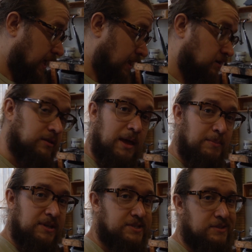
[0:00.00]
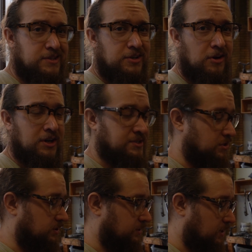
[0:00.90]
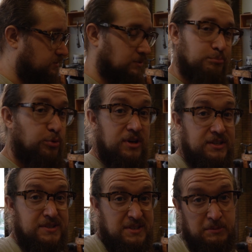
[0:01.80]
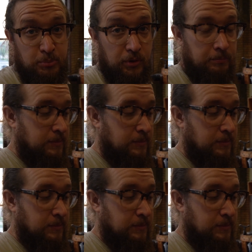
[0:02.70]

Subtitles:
And that makes the starting circuit actually pretty simple.